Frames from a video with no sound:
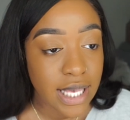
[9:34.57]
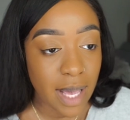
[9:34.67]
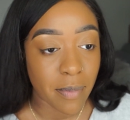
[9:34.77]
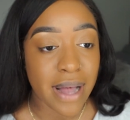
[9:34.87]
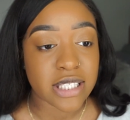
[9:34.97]

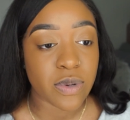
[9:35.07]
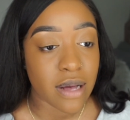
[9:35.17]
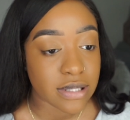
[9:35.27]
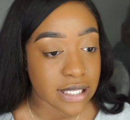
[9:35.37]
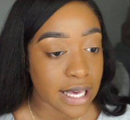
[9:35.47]
Yeah, back to what I
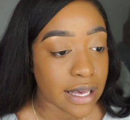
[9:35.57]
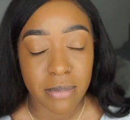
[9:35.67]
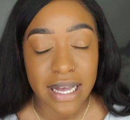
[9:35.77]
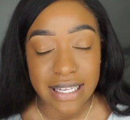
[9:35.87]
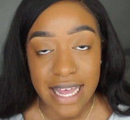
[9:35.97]
was saying.
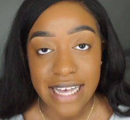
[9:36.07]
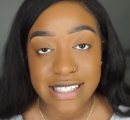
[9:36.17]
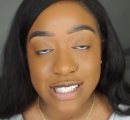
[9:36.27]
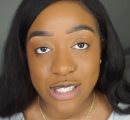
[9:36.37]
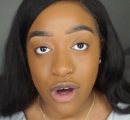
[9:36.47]
My
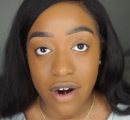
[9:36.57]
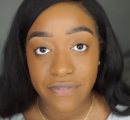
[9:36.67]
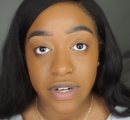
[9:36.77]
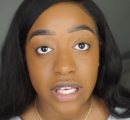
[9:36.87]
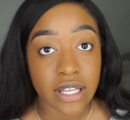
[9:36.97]
classes are
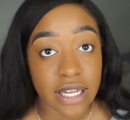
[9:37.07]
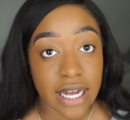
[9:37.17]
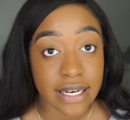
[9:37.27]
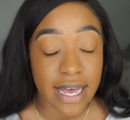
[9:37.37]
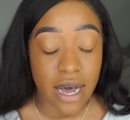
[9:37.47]
fully
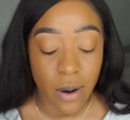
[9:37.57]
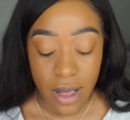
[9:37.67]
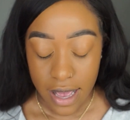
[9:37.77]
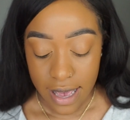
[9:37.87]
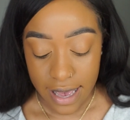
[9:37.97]
online now,
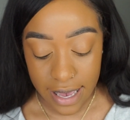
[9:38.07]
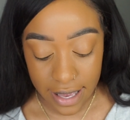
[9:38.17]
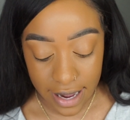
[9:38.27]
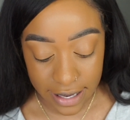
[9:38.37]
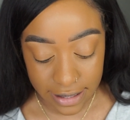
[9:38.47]

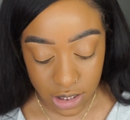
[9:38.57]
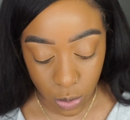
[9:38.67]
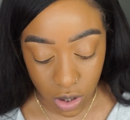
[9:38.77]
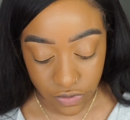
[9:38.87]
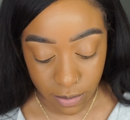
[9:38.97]
and I get to
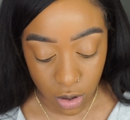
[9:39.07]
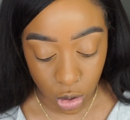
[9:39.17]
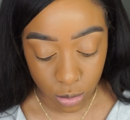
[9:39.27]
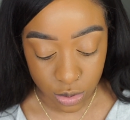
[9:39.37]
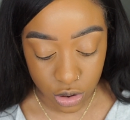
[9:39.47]
work from
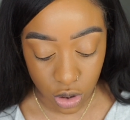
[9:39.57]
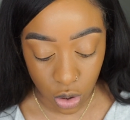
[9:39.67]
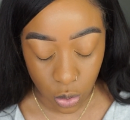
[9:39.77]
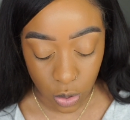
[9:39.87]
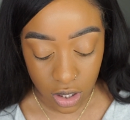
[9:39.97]
home,
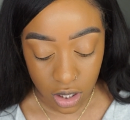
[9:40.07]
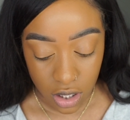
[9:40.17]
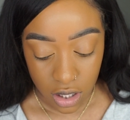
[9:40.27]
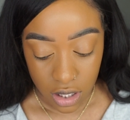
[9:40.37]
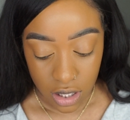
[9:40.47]
so
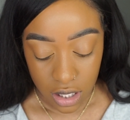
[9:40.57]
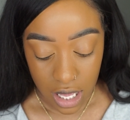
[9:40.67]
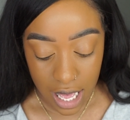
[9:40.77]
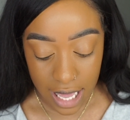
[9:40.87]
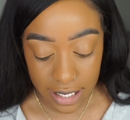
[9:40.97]

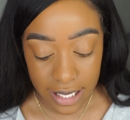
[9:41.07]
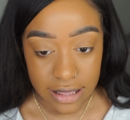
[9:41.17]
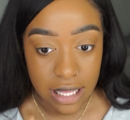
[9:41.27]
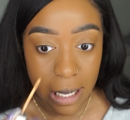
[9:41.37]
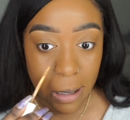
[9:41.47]
I
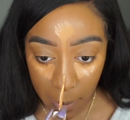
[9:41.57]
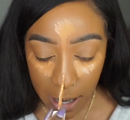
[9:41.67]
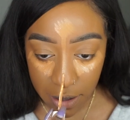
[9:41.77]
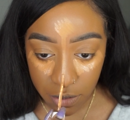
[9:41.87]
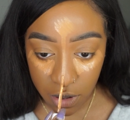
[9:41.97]
like that.
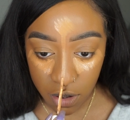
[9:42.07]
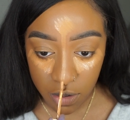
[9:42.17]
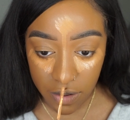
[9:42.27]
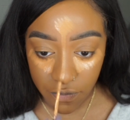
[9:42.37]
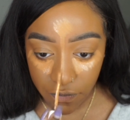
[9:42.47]
I don't know
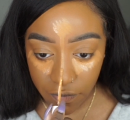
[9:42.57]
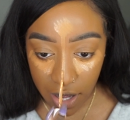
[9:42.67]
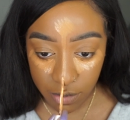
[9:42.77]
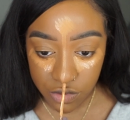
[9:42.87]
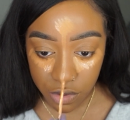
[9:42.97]
if
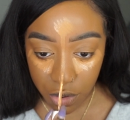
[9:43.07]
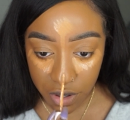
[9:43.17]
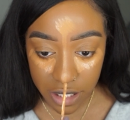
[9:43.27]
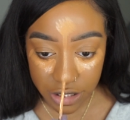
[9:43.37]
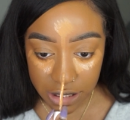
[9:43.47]
I was
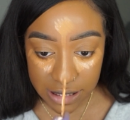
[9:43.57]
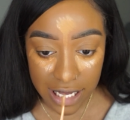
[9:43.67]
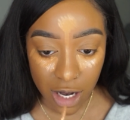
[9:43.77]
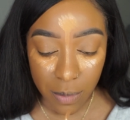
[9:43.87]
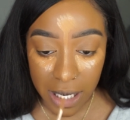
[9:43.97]
recording just
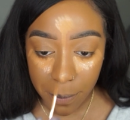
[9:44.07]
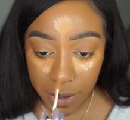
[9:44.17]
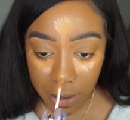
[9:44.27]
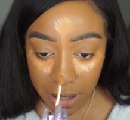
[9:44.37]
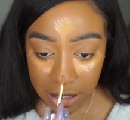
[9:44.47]
now, but I'm
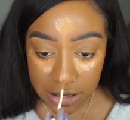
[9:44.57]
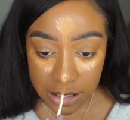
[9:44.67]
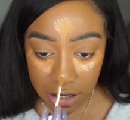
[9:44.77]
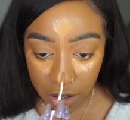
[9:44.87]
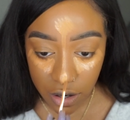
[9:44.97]
putting my
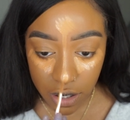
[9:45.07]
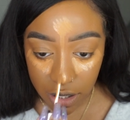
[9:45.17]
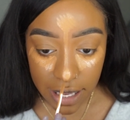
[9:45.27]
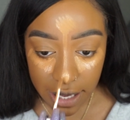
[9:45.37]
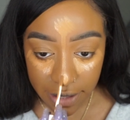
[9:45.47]
concealer
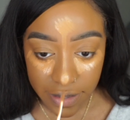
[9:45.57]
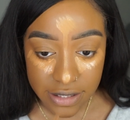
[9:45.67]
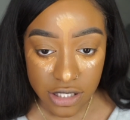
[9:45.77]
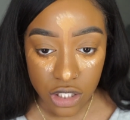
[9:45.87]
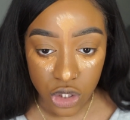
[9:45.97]
on, and
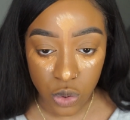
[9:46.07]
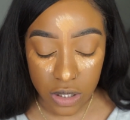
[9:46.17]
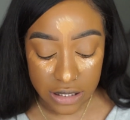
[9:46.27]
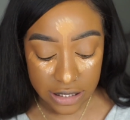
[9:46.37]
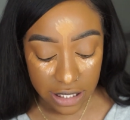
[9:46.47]
this is a new
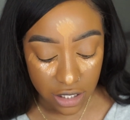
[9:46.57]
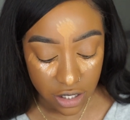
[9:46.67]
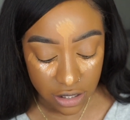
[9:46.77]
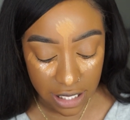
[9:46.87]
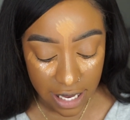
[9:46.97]

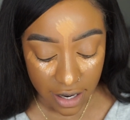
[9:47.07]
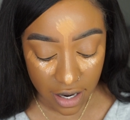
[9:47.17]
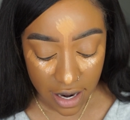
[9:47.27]
concealer that